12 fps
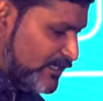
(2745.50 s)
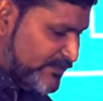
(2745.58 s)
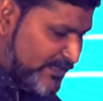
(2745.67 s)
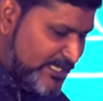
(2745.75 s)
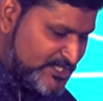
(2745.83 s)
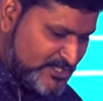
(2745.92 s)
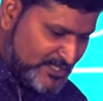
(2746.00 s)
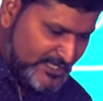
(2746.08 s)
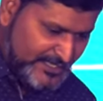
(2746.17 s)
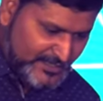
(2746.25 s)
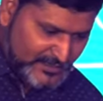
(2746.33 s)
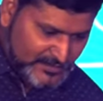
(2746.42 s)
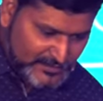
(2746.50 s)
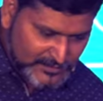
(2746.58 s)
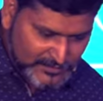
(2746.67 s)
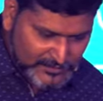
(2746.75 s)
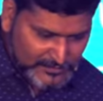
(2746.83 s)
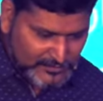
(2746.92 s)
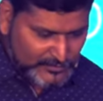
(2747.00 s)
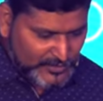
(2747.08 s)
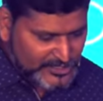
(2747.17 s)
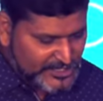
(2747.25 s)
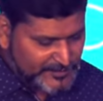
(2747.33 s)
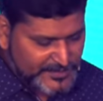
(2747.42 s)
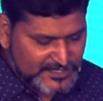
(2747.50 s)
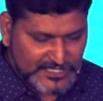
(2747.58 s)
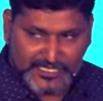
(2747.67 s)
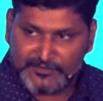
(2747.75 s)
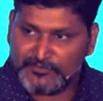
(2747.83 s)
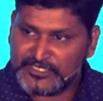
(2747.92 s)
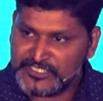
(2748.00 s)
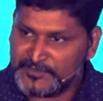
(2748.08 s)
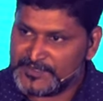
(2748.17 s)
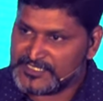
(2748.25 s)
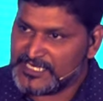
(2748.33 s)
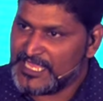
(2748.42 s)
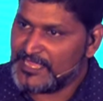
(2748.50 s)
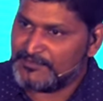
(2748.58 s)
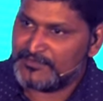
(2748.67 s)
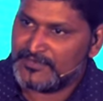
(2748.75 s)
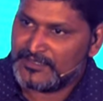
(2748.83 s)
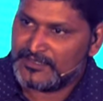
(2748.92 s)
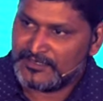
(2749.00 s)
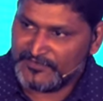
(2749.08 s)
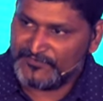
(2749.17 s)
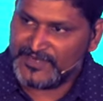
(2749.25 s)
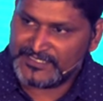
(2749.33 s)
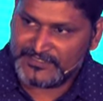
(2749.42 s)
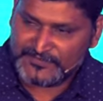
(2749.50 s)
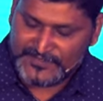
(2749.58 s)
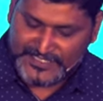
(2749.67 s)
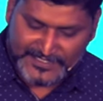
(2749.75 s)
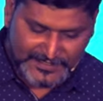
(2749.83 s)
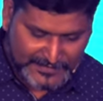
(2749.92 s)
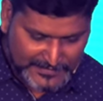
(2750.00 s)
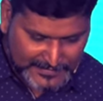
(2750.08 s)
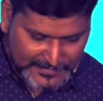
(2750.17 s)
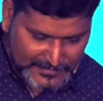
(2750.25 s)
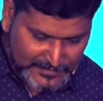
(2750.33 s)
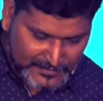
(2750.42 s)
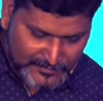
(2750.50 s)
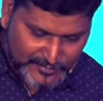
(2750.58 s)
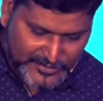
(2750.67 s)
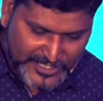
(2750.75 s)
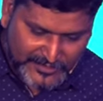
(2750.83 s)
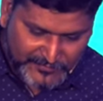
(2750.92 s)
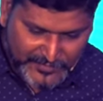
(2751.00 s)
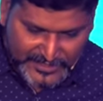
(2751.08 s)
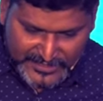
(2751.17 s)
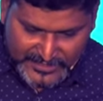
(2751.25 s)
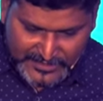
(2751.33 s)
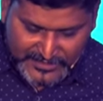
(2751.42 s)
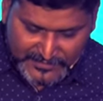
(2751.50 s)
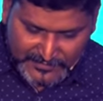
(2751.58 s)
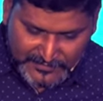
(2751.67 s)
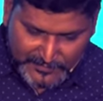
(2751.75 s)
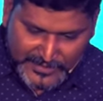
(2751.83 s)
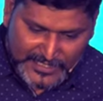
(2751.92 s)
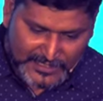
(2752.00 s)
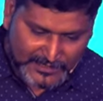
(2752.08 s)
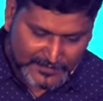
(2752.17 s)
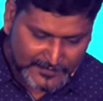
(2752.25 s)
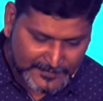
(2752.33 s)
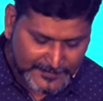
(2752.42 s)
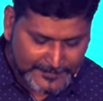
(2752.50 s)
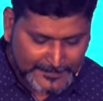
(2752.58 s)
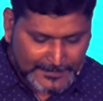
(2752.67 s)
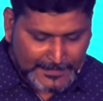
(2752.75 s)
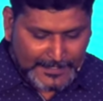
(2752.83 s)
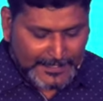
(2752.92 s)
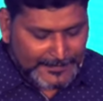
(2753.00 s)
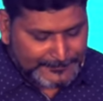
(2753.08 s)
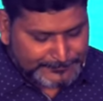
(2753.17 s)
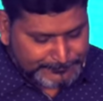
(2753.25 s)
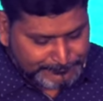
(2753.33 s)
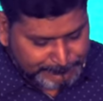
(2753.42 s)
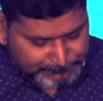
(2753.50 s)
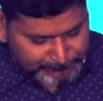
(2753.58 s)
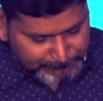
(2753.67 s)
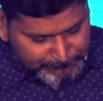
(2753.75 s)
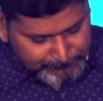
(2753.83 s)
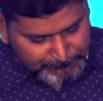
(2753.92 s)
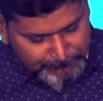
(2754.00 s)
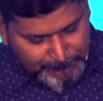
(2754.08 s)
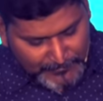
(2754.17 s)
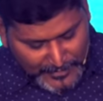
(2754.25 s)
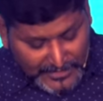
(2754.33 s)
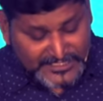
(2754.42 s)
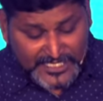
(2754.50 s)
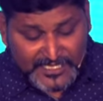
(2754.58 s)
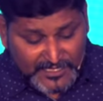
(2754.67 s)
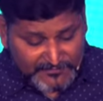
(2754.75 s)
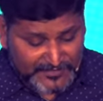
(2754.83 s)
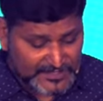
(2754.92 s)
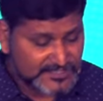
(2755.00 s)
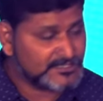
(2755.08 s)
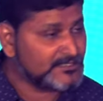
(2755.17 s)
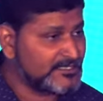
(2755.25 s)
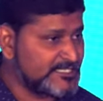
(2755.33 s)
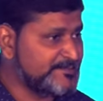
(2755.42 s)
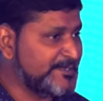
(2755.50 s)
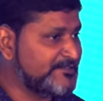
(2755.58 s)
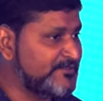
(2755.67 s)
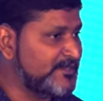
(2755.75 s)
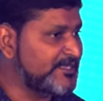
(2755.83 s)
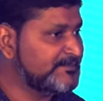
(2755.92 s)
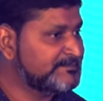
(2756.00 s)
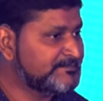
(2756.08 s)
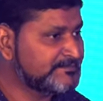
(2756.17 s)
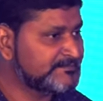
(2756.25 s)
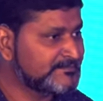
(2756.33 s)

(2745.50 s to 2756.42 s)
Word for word: with God relationally, worship his, na- worship his name reflectively, pray for his will, um, agenda first, respectfully.